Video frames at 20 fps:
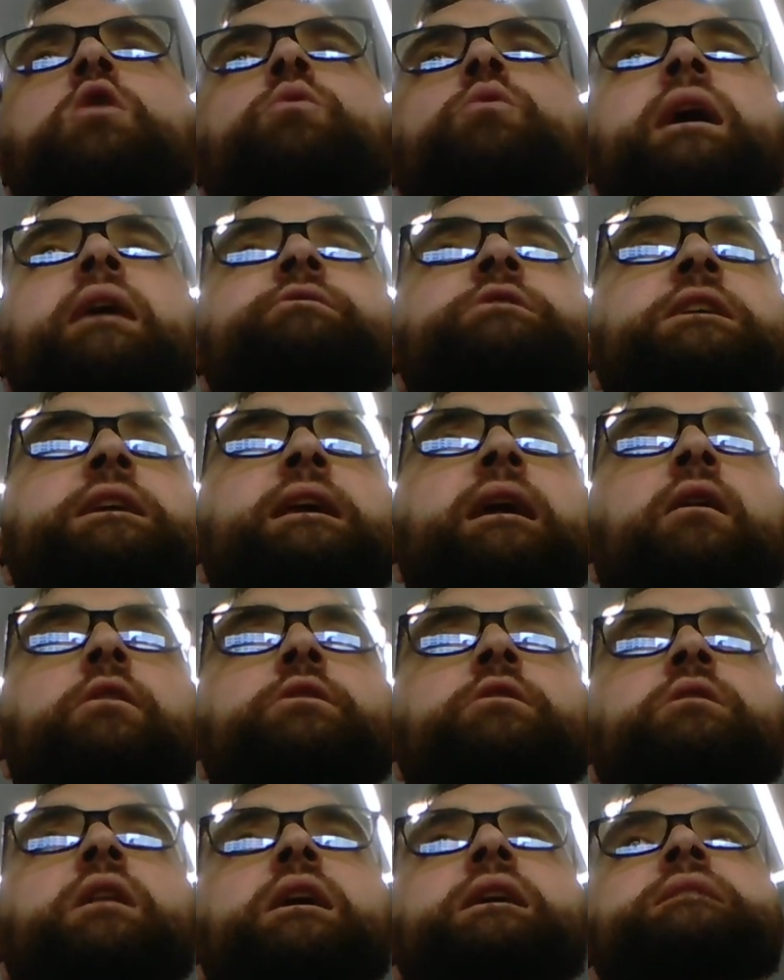we have to
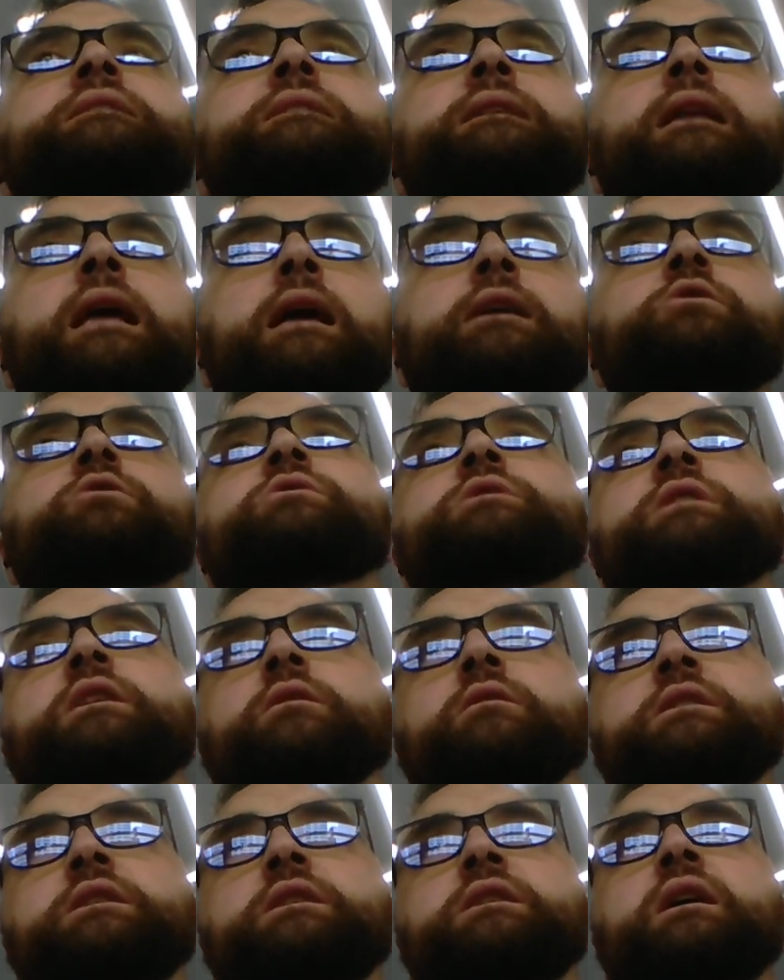calculate net
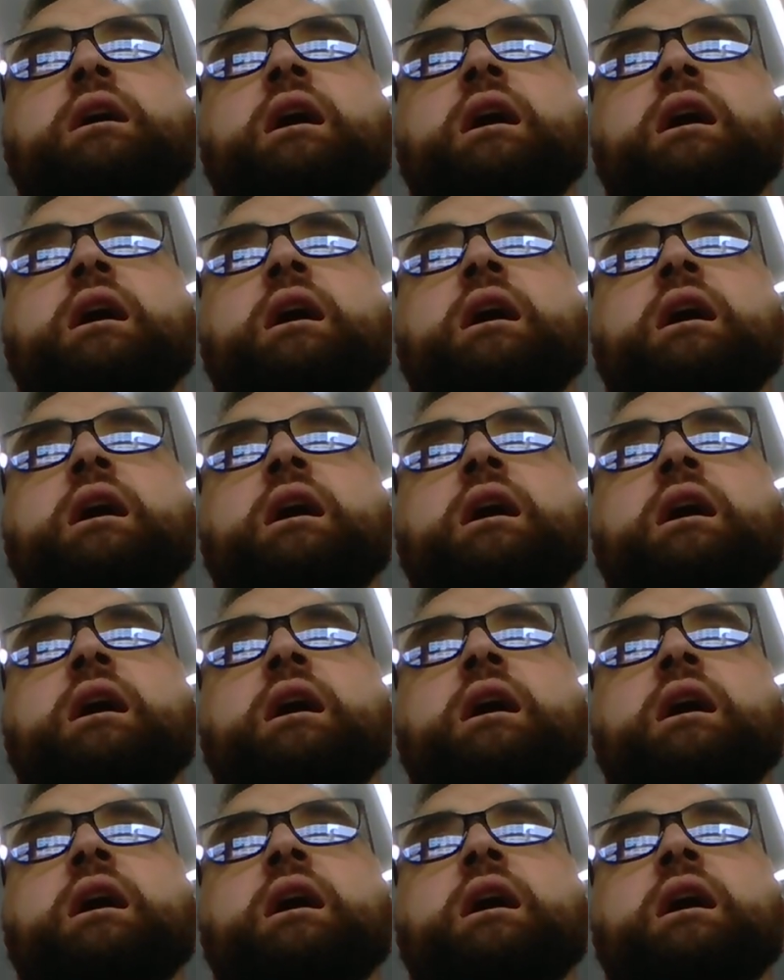utility.